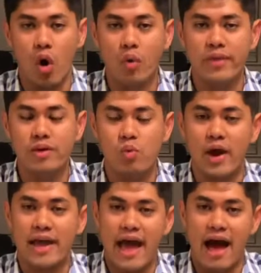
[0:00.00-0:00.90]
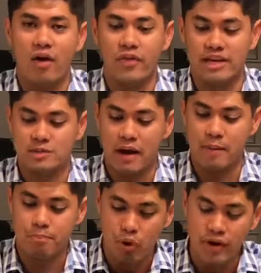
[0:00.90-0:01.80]
only way out is by
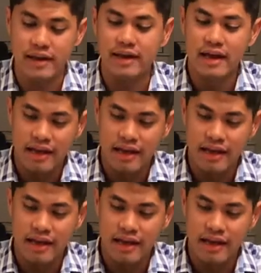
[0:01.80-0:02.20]
putting